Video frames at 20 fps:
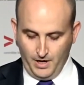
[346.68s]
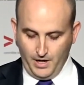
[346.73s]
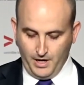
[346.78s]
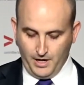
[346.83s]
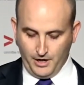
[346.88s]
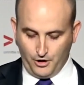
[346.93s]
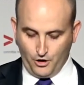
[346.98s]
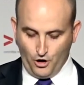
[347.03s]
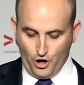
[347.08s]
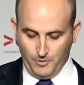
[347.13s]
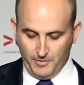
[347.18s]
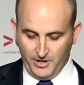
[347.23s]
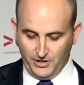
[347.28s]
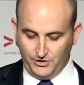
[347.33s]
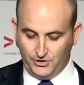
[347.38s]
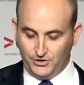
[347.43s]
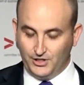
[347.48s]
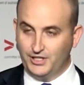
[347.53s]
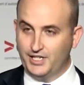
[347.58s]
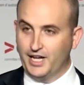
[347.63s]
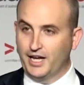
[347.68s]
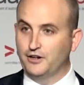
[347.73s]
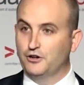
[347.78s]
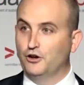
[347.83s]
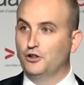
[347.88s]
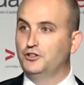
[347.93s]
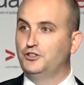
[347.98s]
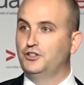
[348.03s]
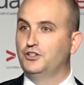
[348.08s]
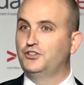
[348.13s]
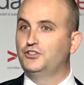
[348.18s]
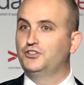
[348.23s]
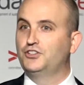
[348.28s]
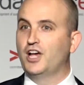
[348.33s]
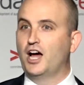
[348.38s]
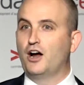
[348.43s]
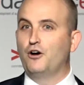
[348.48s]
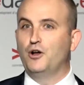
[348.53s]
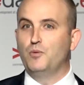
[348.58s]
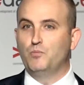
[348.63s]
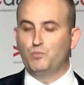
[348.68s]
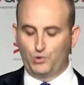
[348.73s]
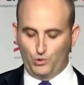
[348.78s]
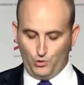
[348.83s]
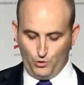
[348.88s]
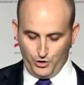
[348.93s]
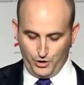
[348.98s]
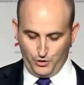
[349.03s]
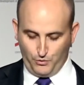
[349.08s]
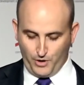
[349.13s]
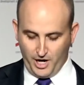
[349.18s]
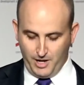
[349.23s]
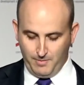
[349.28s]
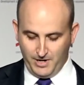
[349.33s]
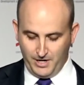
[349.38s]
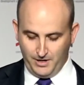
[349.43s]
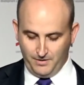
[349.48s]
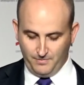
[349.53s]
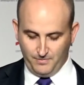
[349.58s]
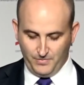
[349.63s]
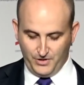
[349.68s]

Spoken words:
And economists and technologists are in broad agreement